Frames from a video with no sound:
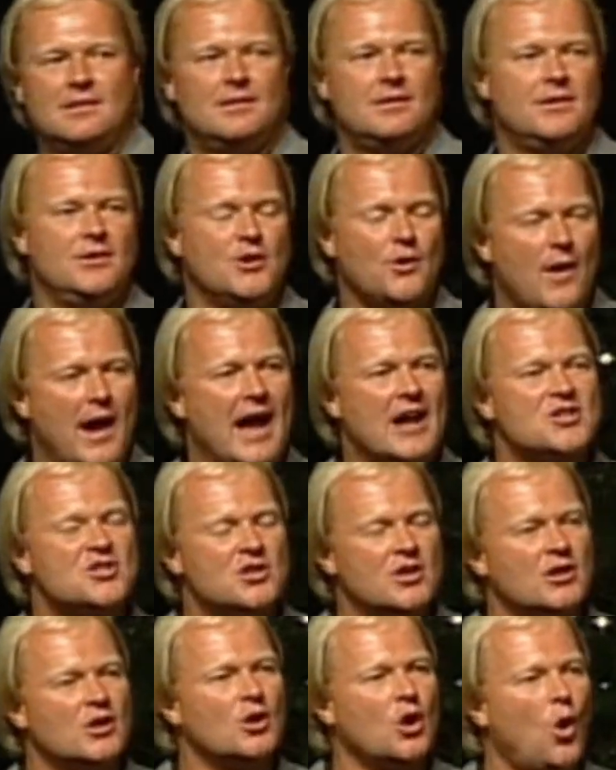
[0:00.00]
you're
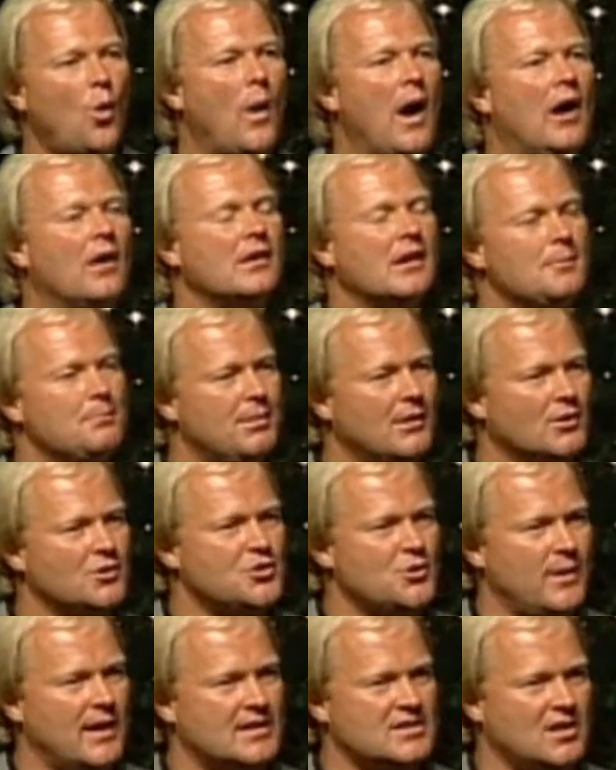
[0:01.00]
actually going to go out and build
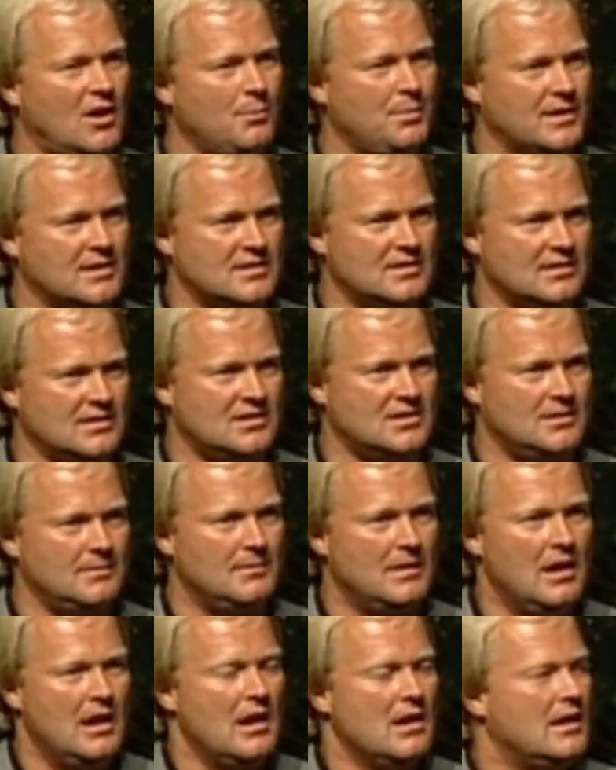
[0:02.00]
your Excel business.
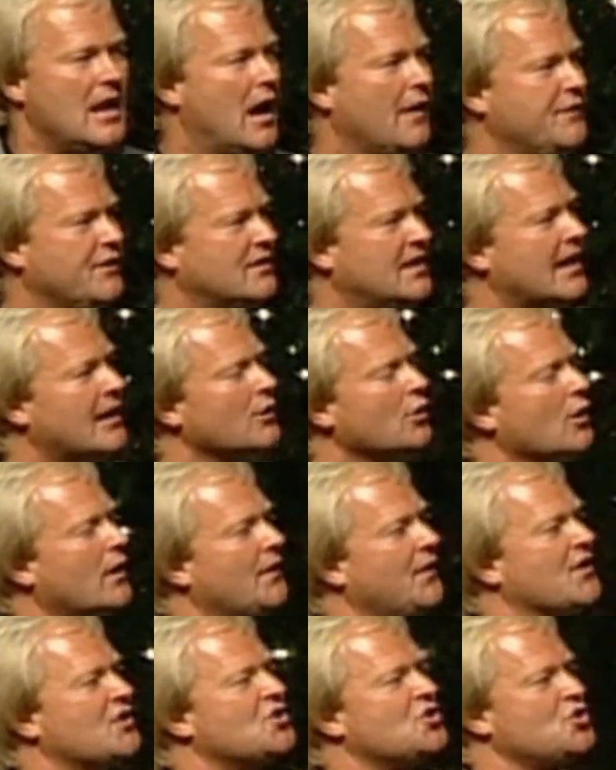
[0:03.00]
Now, if you take a look
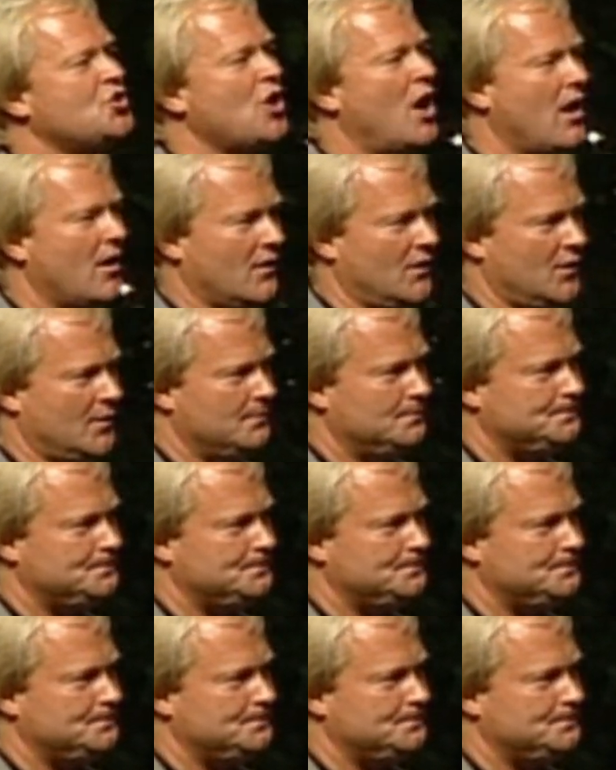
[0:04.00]
at this chart,